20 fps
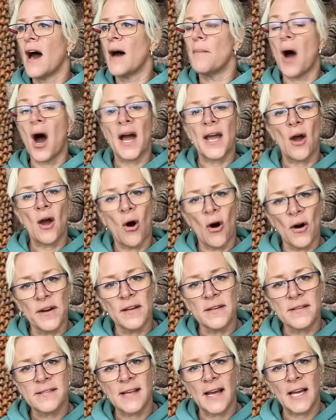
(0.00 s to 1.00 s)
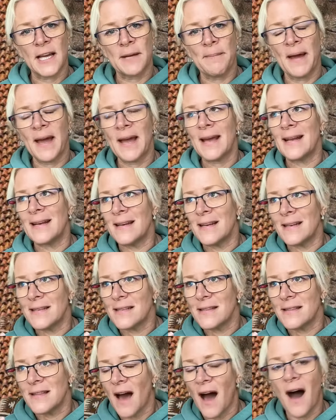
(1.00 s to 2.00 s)
I honor Sekhmet in
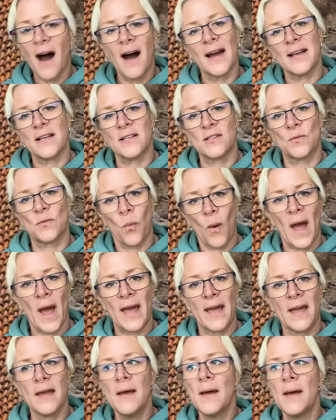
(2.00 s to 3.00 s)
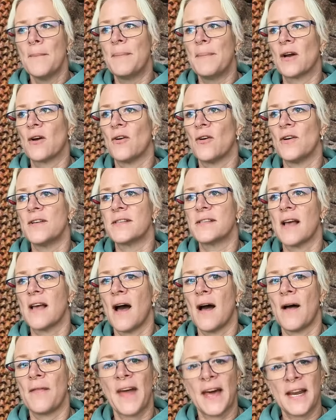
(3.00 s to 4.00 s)
the highest way, because
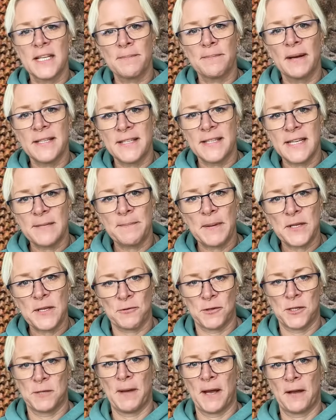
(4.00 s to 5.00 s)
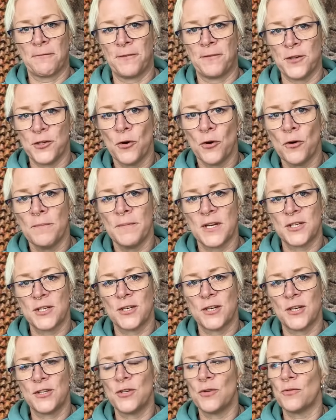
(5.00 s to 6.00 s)
that is my deepest respect for your
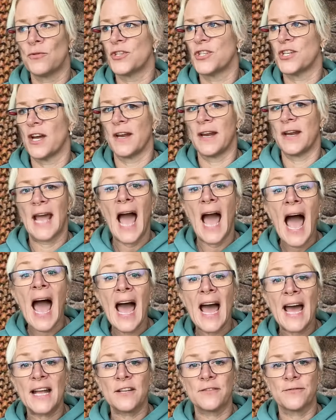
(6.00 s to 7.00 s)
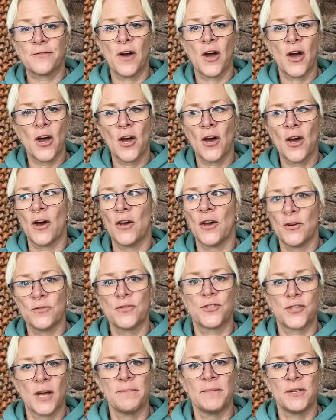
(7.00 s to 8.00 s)
mission and your journey, and for her who
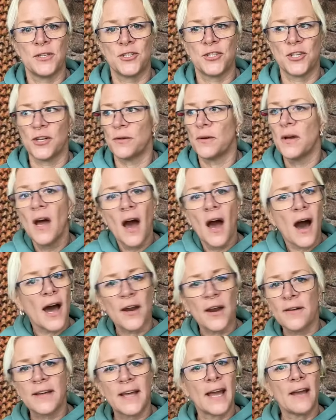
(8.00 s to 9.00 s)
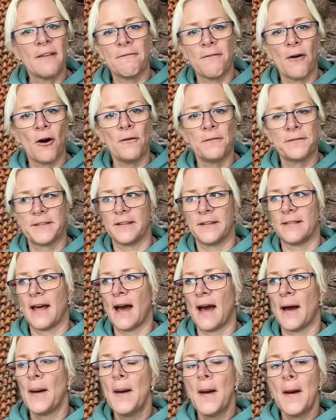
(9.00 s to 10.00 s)
summoned you. I don't get involved in
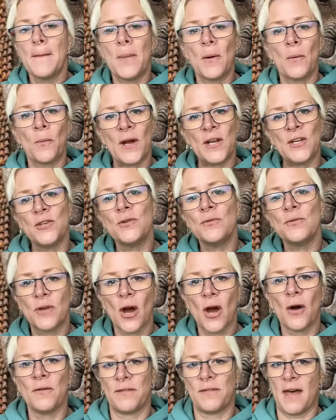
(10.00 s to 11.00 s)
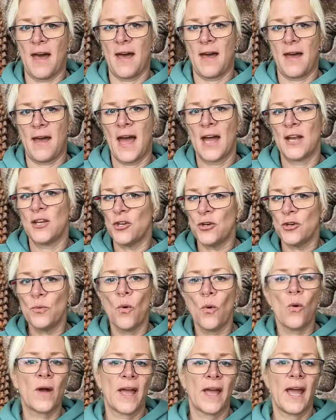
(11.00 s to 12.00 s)
that. But when you go there and you
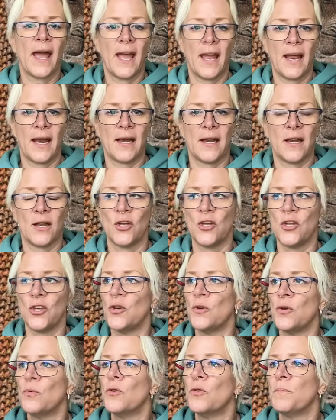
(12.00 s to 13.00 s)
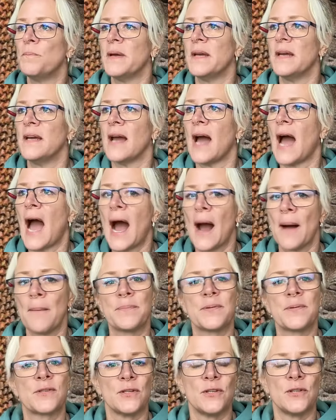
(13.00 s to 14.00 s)
walk in, you will be
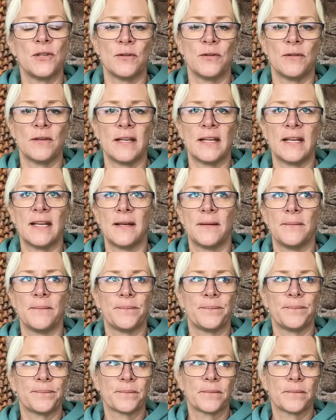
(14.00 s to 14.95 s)
absolutely